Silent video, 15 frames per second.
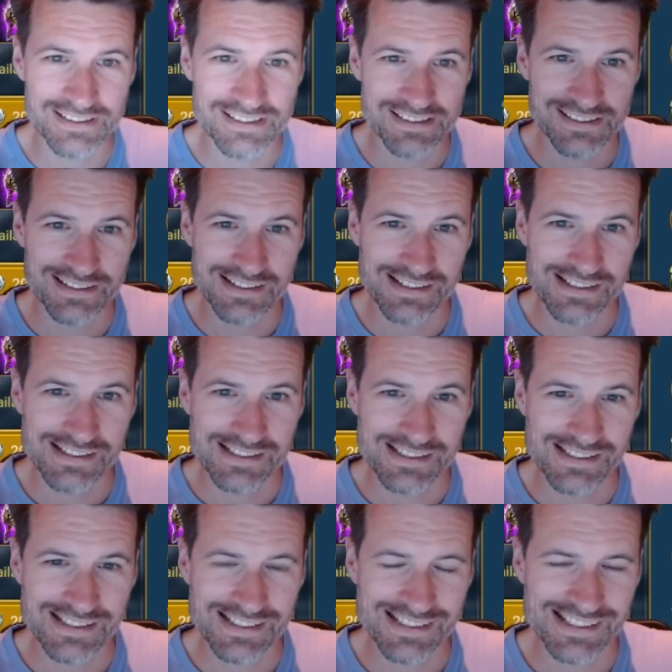
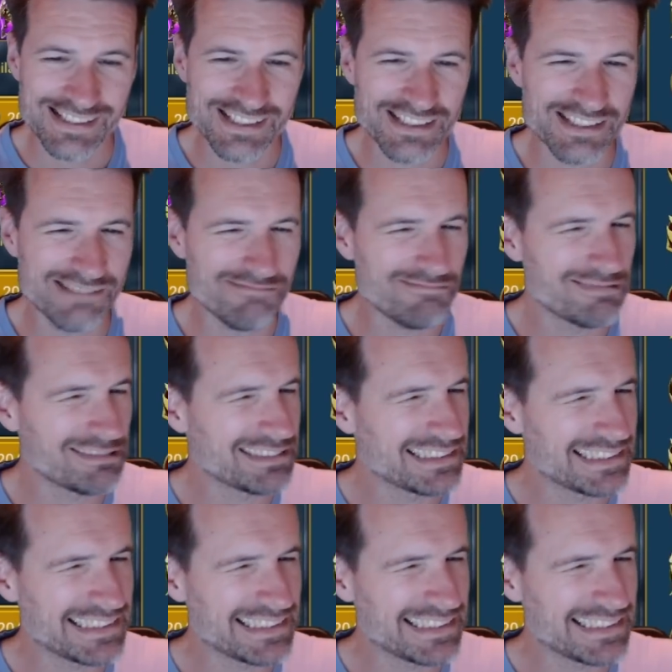(no one is talking)